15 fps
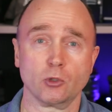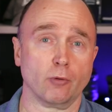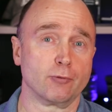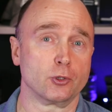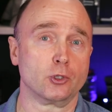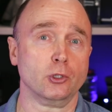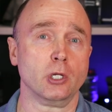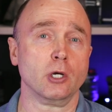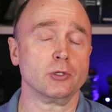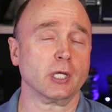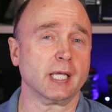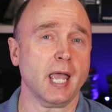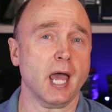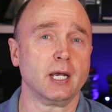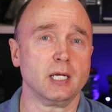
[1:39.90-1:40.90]
So if you're shooting on the
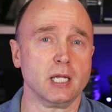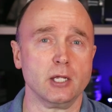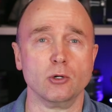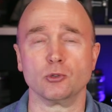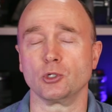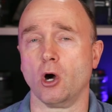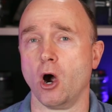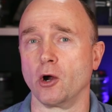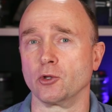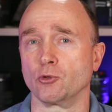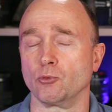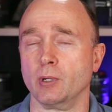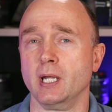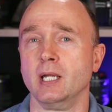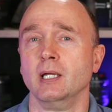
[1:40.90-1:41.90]
Canon EOS
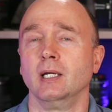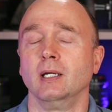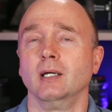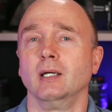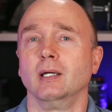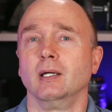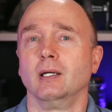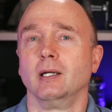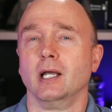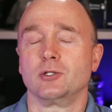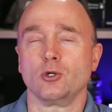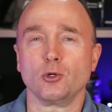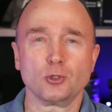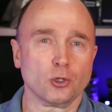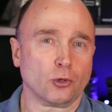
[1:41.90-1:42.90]
R3, it's
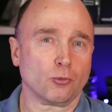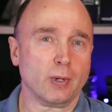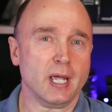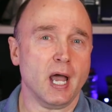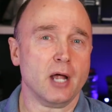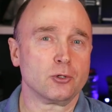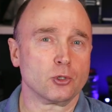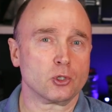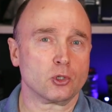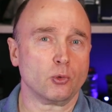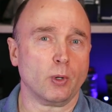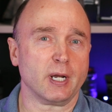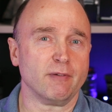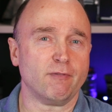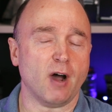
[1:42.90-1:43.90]
also
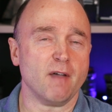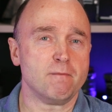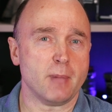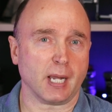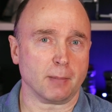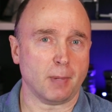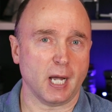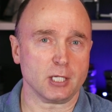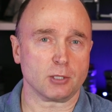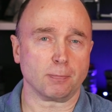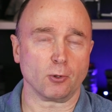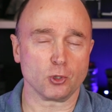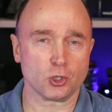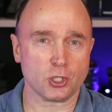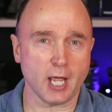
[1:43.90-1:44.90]
325 megabytes
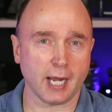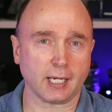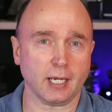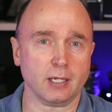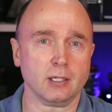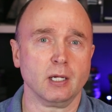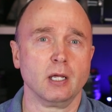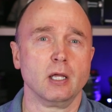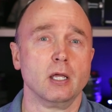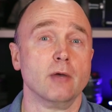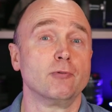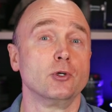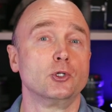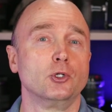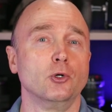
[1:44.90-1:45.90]
per second
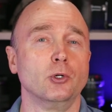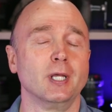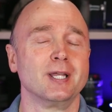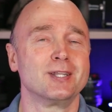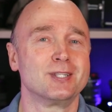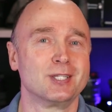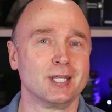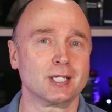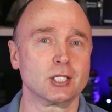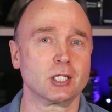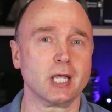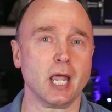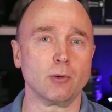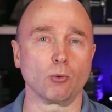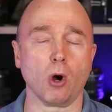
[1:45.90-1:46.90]
if you're shooting
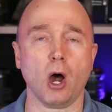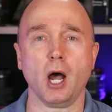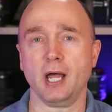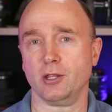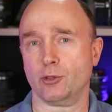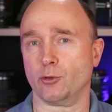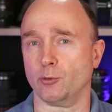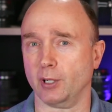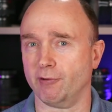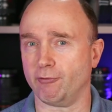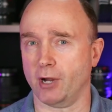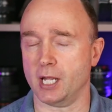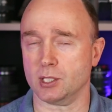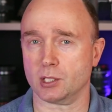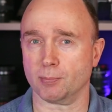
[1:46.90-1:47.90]
6K RAW at 30
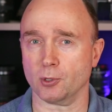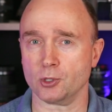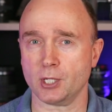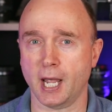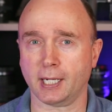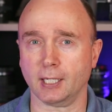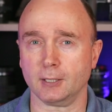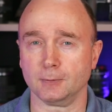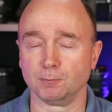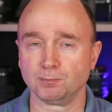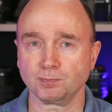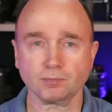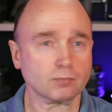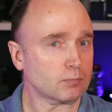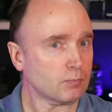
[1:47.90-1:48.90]
frames per second.
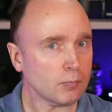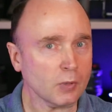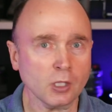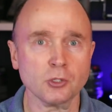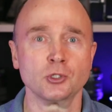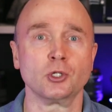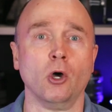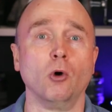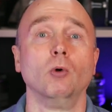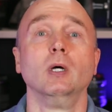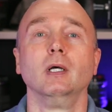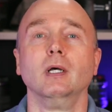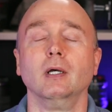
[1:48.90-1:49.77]
So